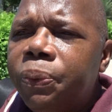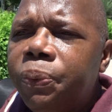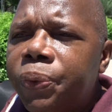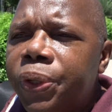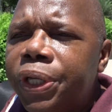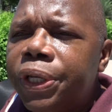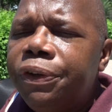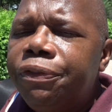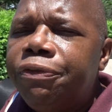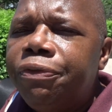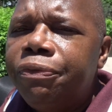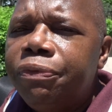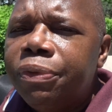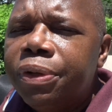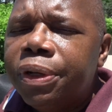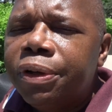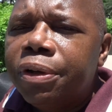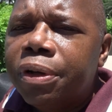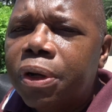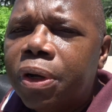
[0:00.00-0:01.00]
we
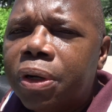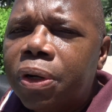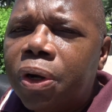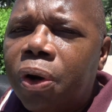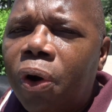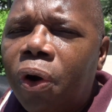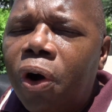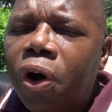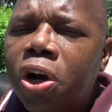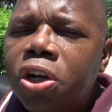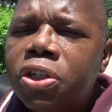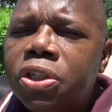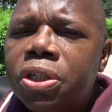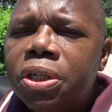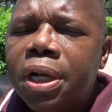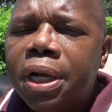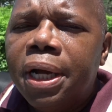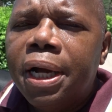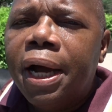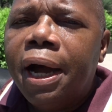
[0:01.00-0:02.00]
cause
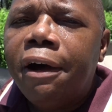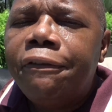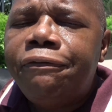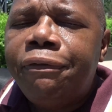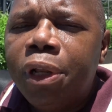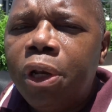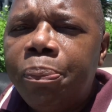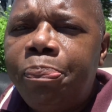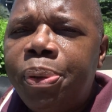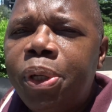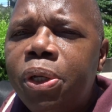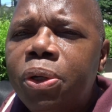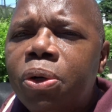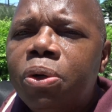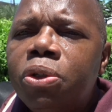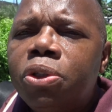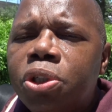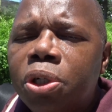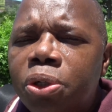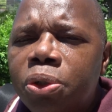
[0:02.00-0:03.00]
a
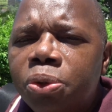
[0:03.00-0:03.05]
Filipino to